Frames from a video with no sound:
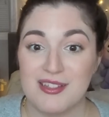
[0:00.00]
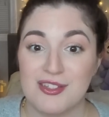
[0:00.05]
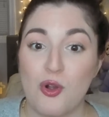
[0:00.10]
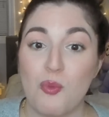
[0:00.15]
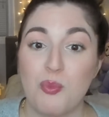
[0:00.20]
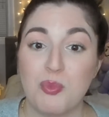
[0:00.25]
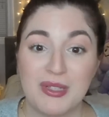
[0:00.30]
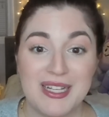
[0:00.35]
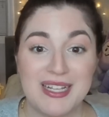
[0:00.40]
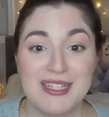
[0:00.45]
So
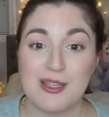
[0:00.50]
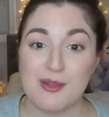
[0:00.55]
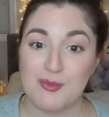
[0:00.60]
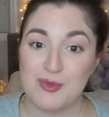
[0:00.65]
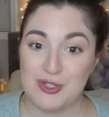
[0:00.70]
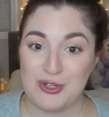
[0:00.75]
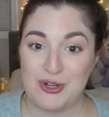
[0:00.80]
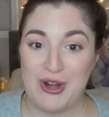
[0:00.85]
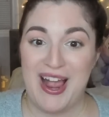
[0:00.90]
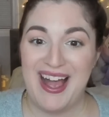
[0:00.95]
please
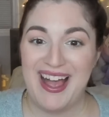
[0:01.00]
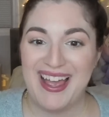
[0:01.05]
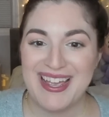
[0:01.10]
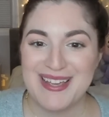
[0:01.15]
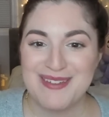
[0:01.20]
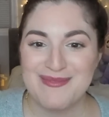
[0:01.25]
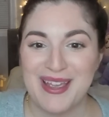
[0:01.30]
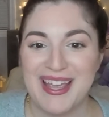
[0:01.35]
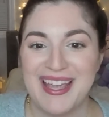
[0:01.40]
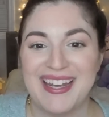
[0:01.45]

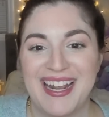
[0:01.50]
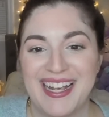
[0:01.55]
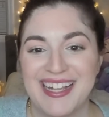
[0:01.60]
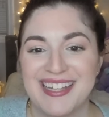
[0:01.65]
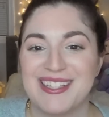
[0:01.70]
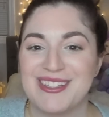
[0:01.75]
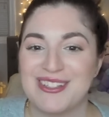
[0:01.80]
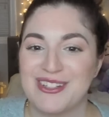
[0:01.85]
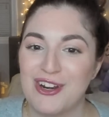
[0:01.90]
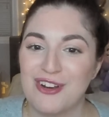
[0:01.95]
subscribe and hit
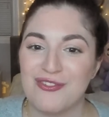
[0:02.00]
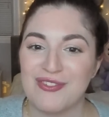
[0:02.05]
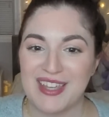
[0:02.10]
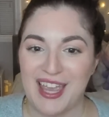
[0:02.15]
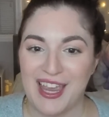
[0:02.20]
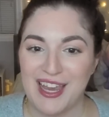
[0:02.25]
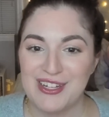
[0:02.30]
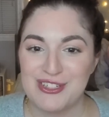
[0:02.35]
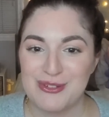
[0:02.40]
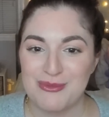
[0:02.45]
the
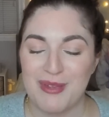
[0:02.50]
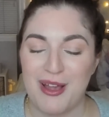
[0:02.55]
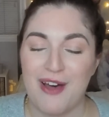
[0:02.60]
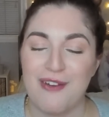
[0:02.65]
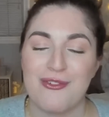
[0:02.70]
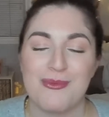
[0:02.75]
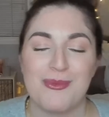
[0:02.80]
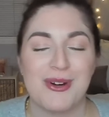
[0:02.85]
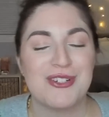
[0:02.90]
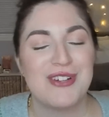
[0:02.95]
notification bell
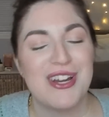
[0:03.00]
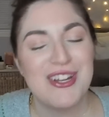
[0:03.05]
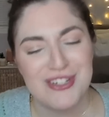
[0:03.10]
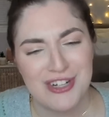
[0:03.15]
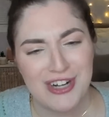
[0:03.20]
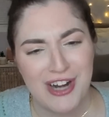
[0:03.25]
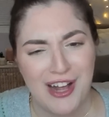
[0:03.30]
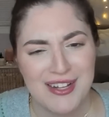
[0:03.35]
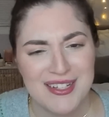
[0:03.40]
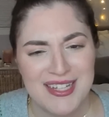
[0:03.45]
for more Treasure
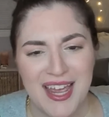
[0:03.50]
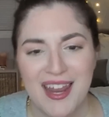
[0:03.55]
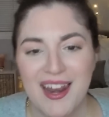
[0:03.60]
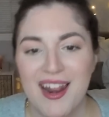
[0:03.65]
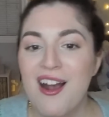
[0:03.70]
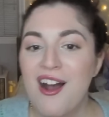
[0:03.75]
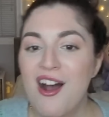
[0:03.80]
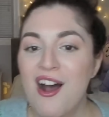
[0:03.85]
content.